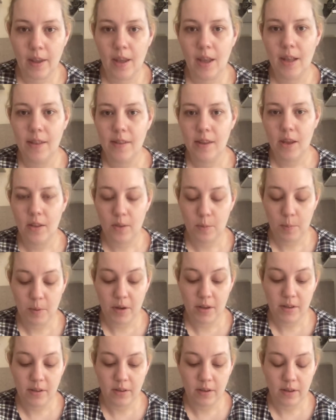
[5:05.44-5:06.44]
And the other
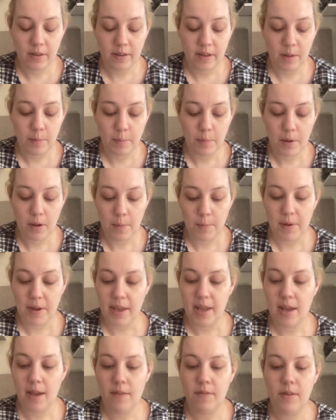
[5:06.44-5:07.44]
bite-sized lip balm I
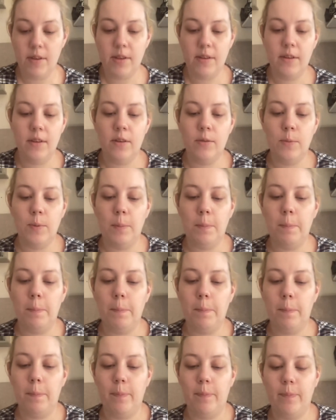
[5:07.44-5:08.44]
have is this one.
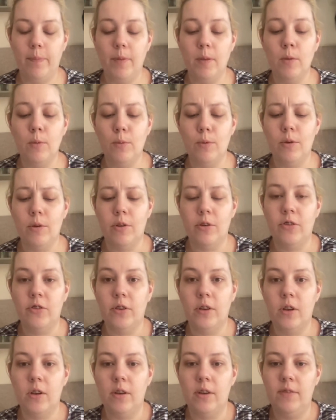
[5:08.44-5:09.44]
Oh gosh,
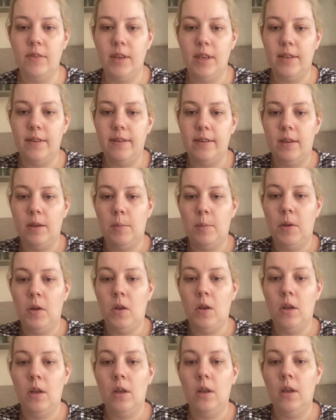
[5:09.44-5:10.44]
I can't even get it up.
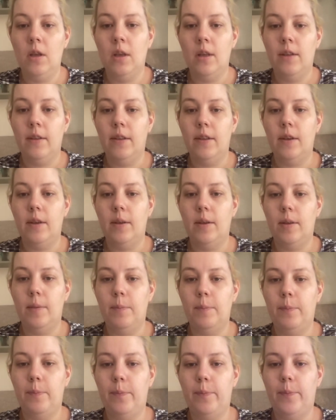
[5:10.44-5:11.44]
But
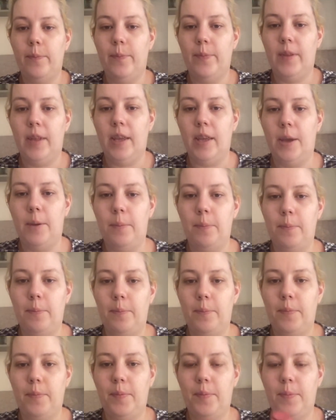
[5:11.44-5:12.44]
there you
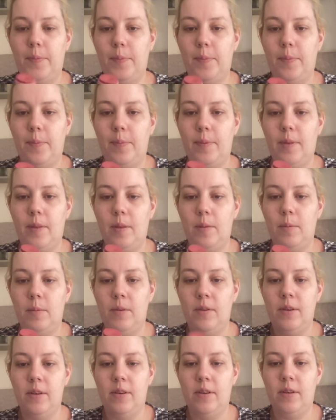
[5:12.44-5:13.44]
go.
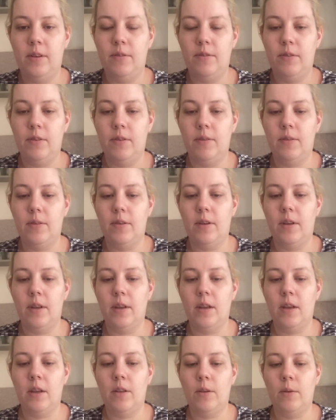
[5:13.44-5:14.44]
Which is a different
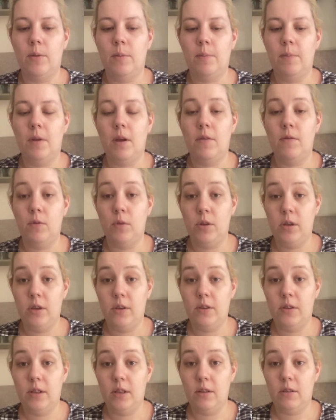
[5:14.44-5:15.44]
coloured one. I've not
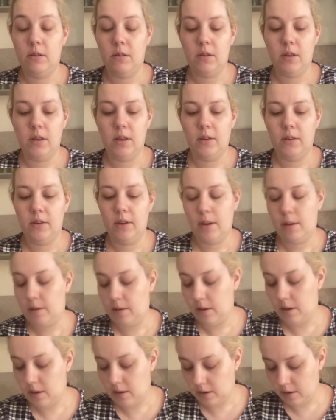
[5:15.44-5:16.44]
used either of these
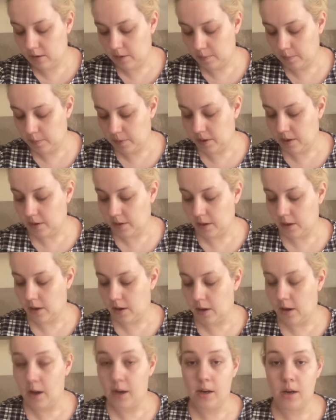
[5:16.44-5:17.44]
yet, but
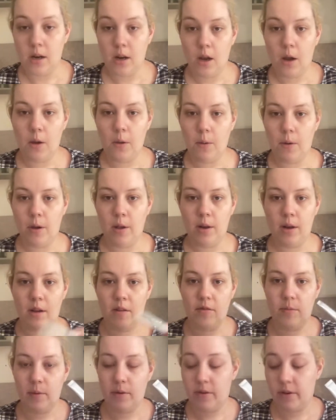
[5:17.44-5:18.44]
I know I
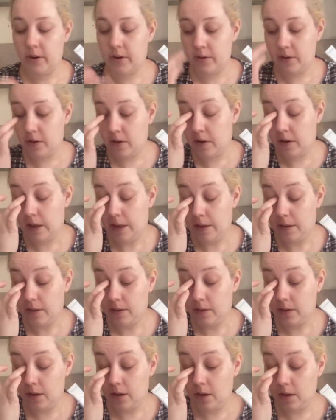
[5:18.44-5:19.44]
love my Ride or Die,
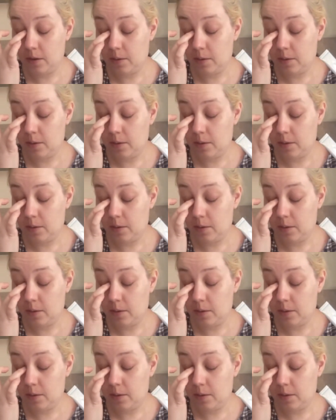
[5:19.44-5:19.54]
so